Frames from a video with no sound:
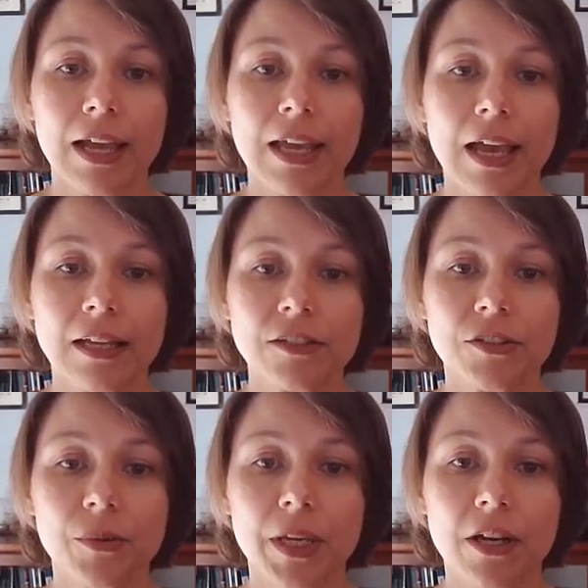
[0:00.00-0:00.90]
Again,
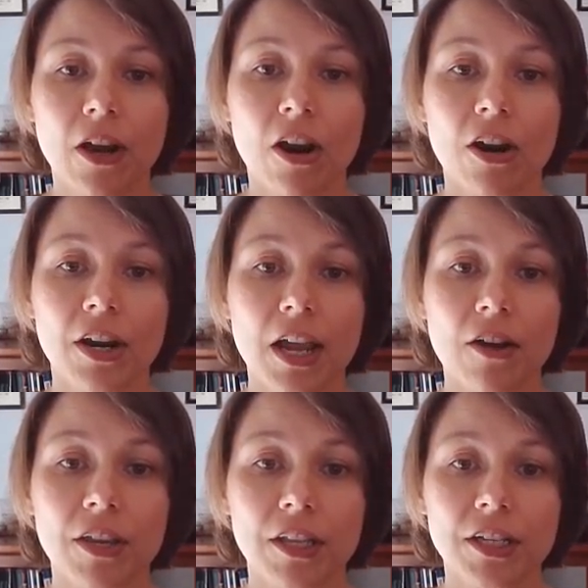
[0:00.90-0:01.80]
doing our
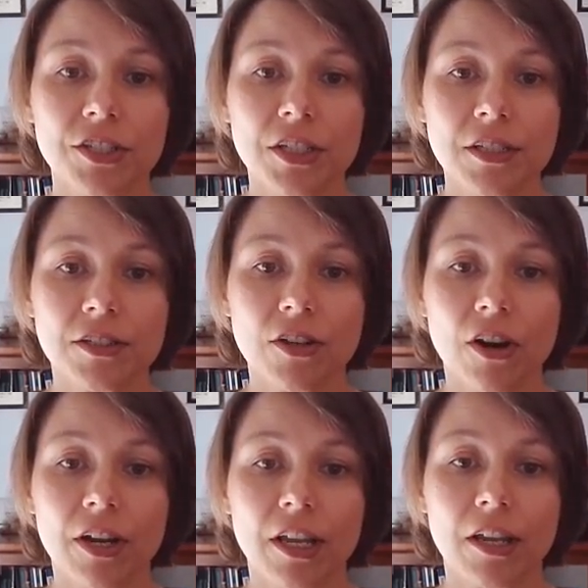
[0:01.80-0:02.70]
calculation,
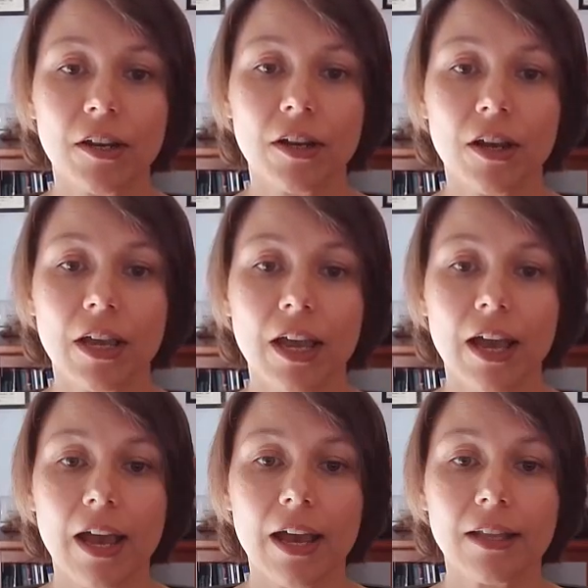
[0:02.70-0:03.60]
starting
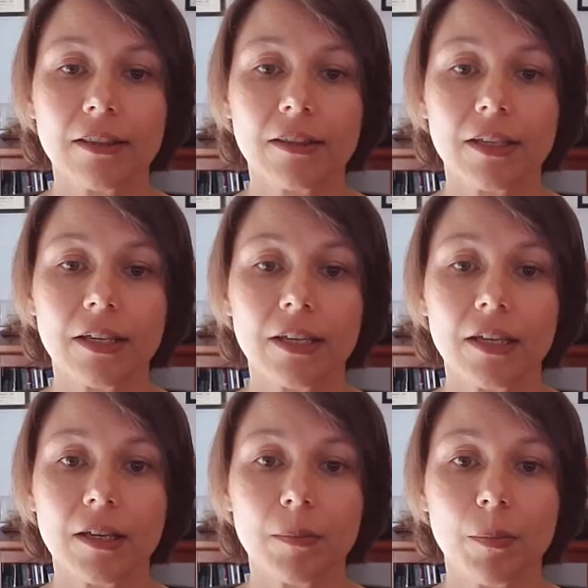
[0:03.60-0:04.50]
at
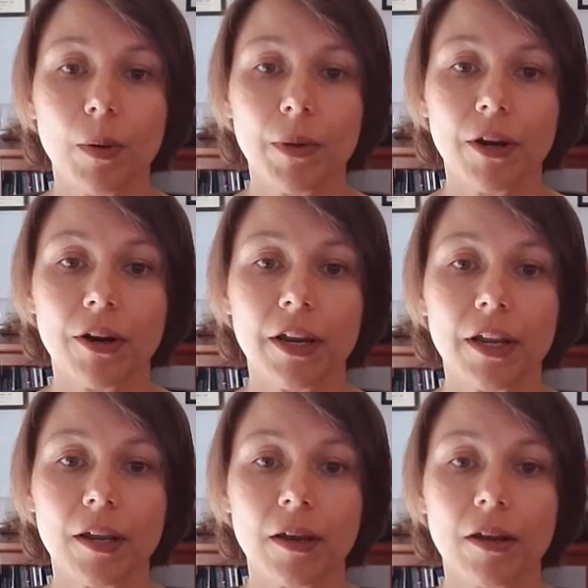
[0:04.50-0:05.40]
the pulmonary